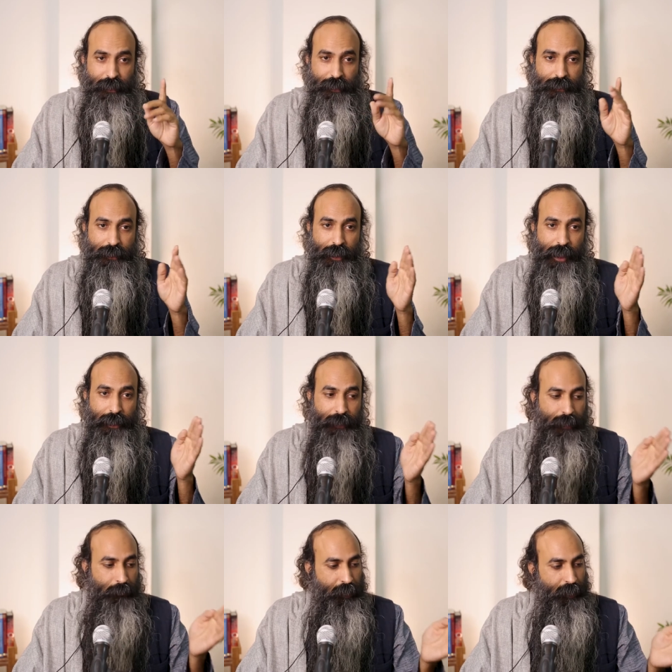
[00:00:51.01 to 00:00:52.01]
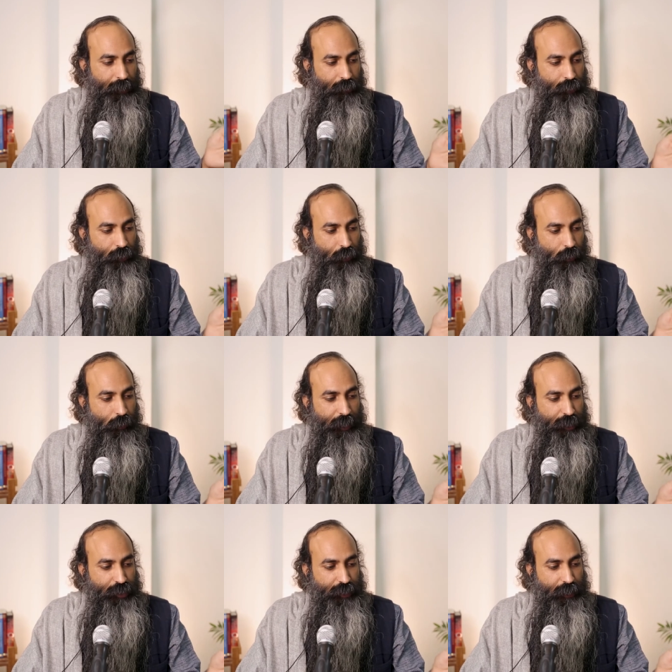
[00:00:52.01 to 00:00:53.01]
There's an alchemy through
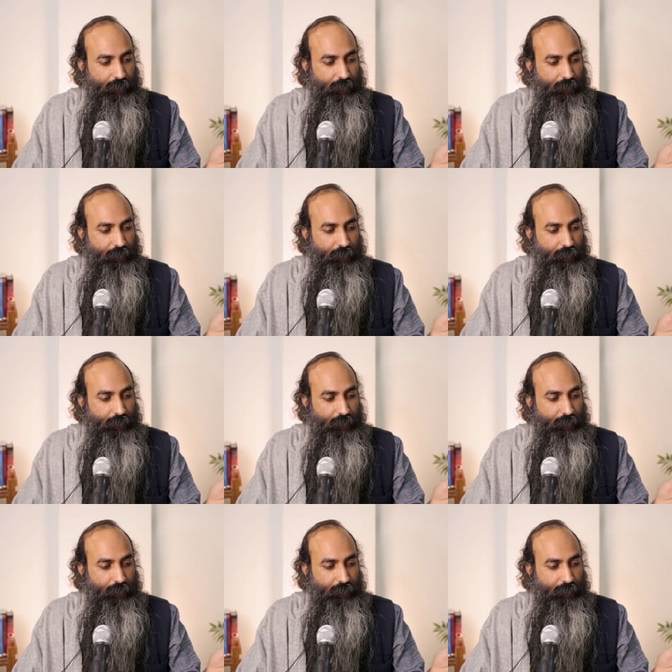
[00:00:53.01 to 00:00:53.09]
which